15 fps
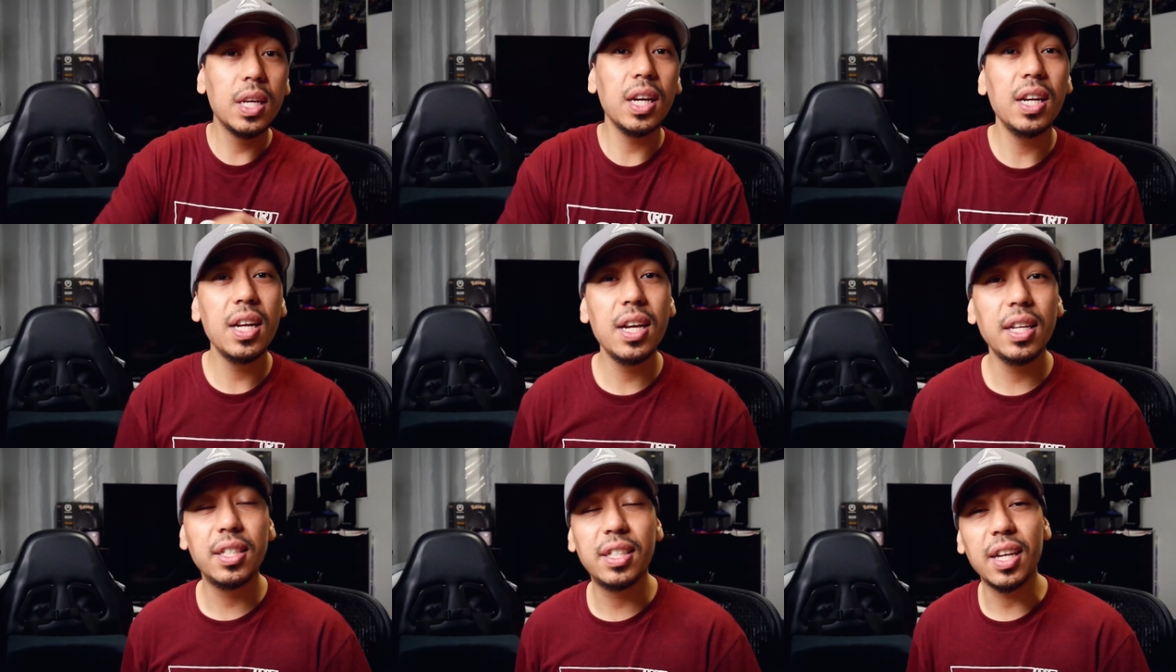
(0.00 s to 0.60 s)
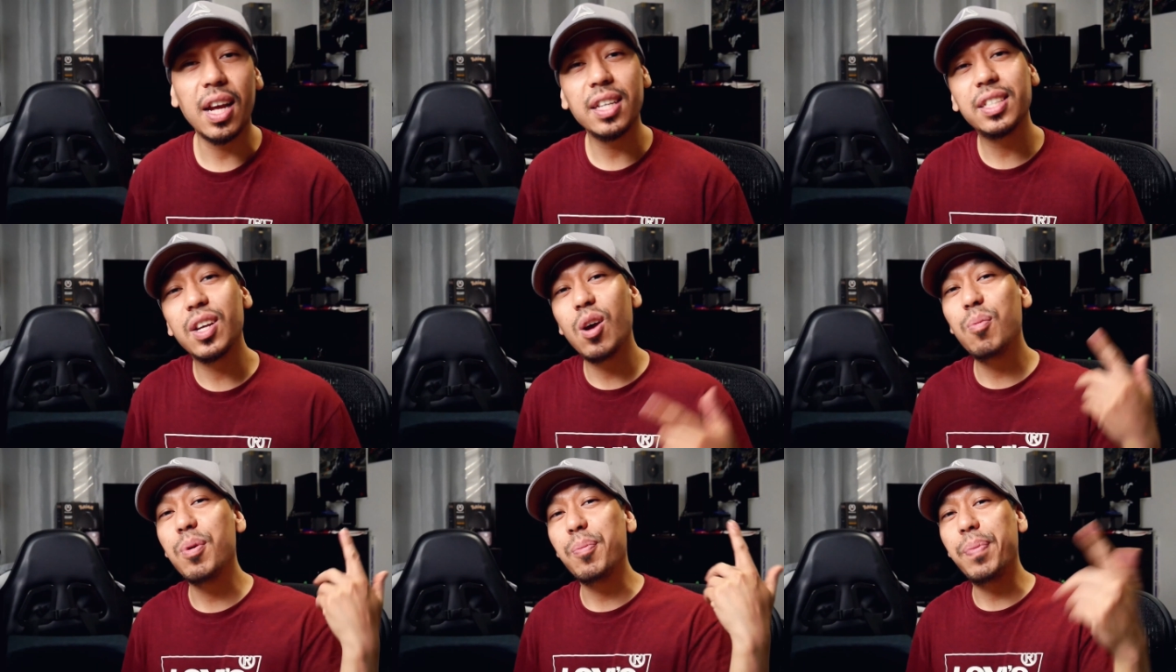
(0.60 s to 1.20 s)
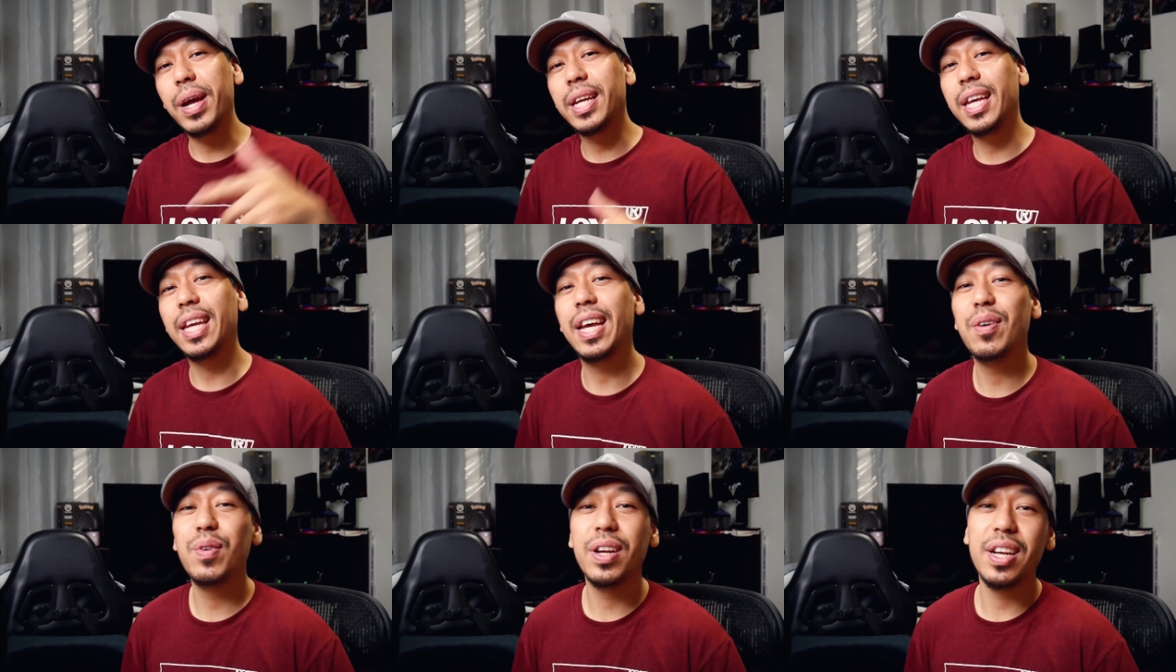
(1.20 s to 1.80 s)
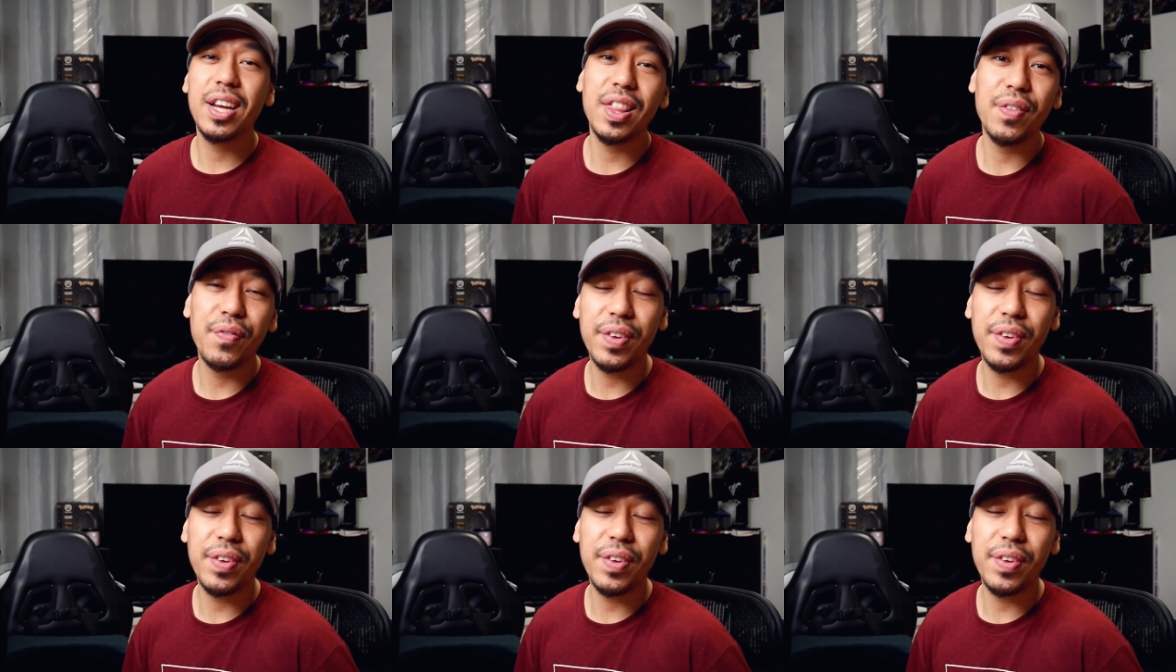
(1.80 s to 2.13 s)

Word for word: good in hood, y'all? It's your homie back again with another